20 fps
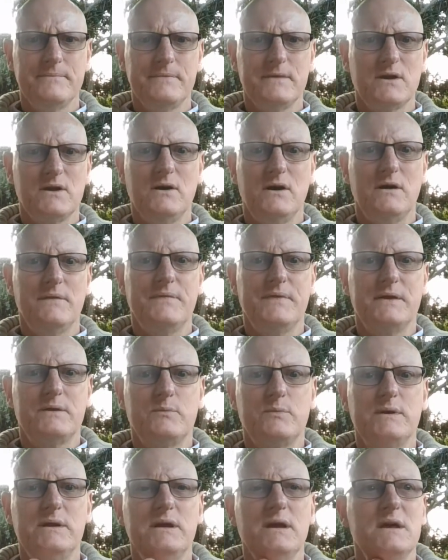The God
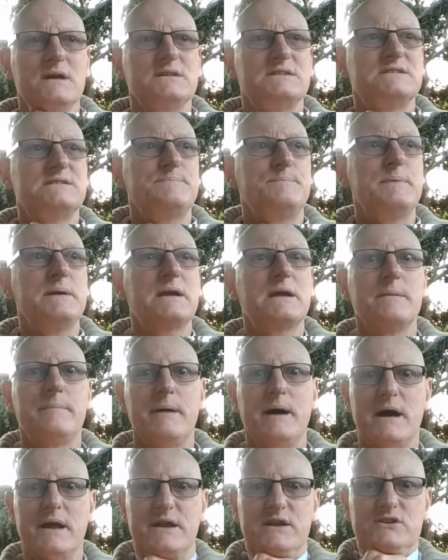that we speak
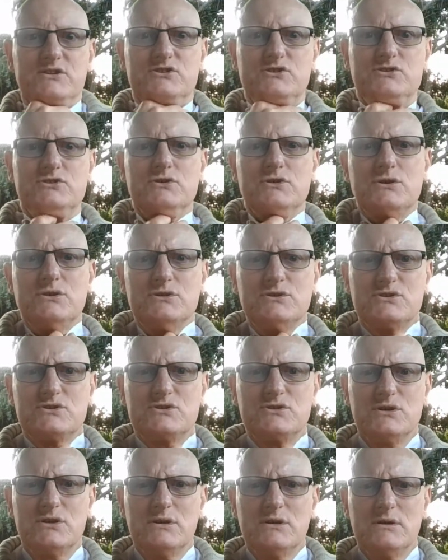about in
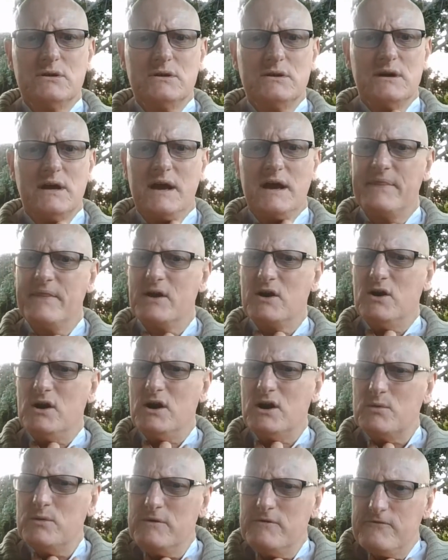church and the
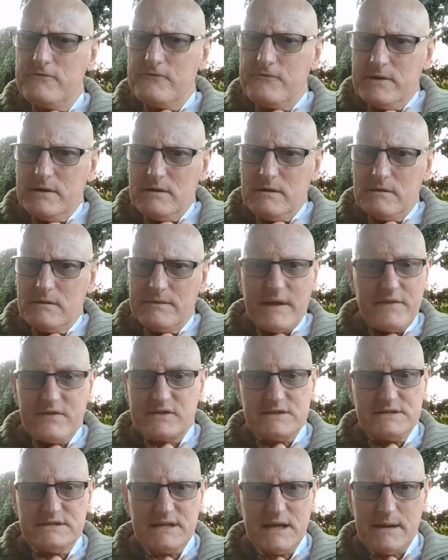God we feel, they're
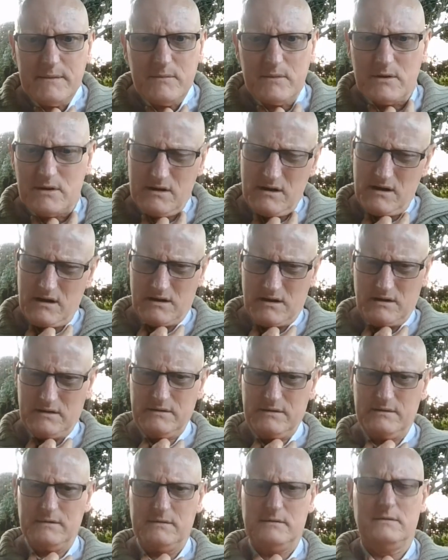the same
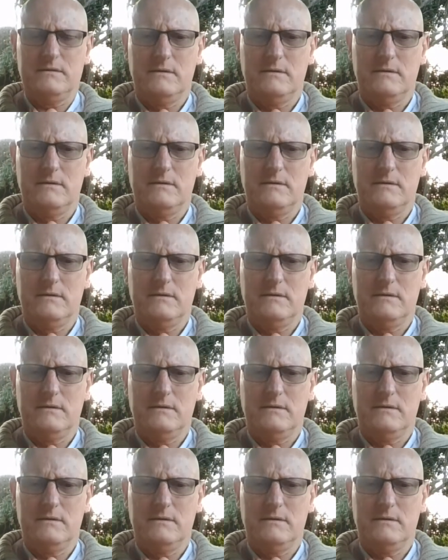God.